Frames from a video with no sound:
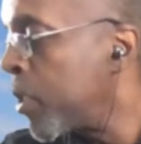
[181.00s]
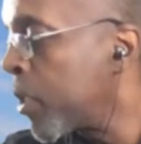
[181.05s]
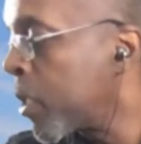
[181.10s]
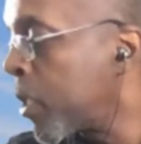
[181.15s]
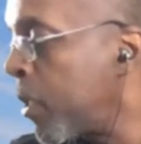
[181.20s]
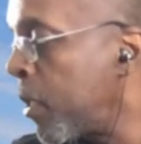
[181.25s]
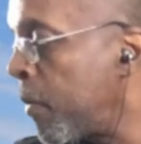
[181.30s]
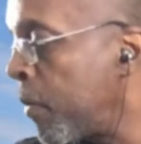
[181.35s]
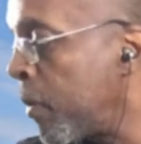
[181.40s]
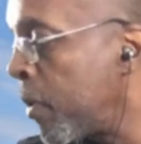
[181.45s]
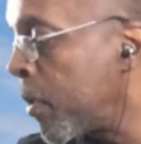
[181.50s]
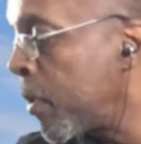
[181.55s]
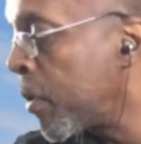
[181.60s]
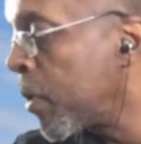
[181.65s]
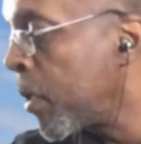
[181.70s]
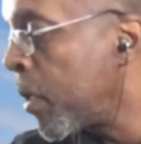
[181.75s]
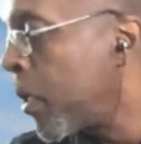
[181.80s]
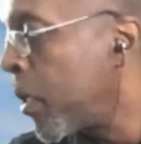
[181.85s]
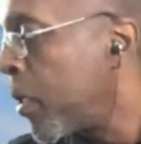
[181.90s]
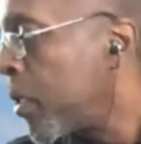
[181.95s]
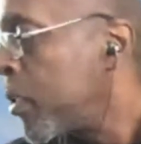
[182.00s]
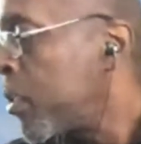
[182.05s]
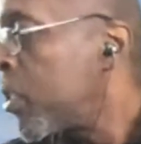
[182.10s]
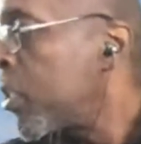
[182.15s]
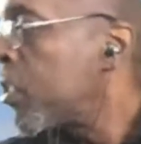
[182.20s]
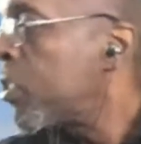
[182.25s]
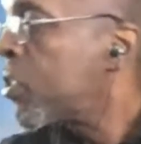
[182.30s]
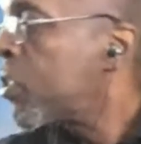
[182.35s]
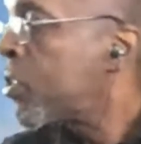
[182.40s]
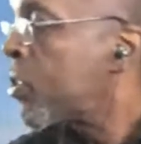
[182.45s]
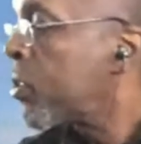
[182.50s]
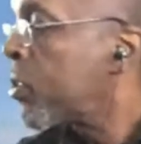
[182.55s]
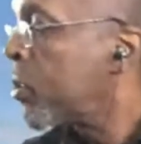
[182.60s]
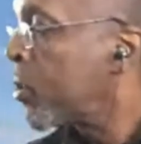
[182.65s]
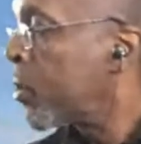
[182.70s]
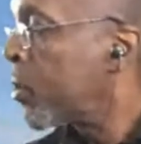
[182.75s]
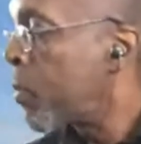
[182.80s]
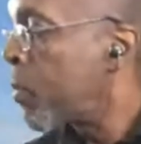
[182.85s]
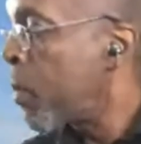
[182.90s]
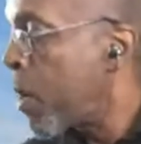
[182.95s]
looking, just
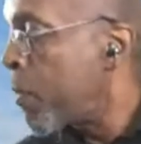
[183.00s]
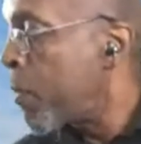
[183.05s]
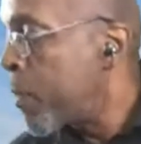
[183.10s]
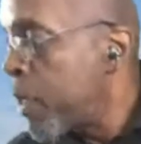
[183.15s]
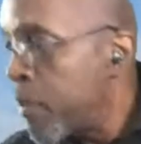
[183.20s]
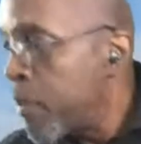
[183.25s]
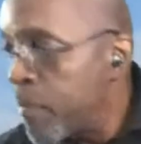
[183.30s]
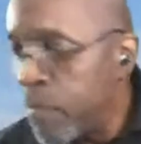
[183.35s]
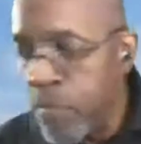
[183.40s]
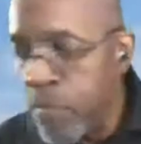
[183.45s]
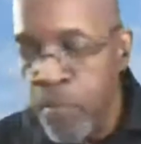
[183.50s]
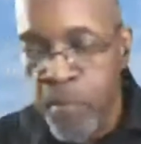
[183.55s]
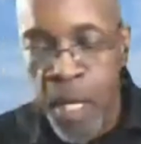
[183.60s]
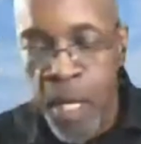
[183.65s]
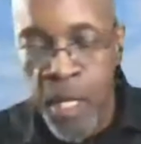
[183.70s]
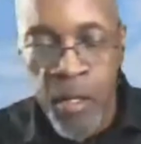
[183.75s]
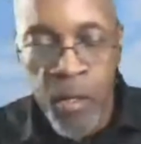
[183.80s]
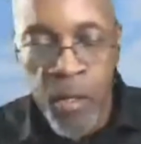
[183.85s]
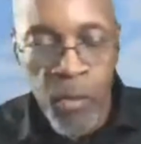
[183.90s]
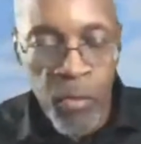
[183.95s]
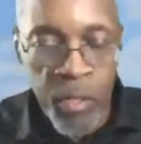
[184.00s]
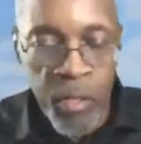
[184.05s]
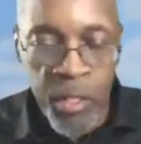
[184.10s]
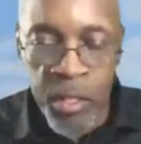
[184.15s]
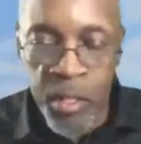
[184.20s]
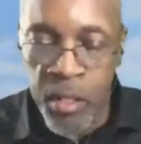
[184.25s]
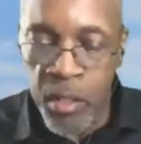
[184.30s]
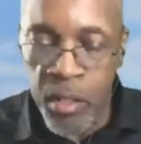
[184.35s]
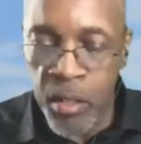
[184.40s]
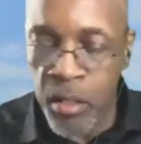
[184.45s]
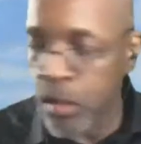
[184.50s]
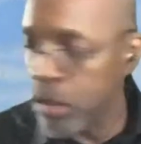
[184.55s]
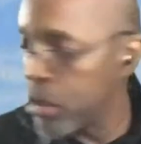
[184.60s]
grabbing my notes.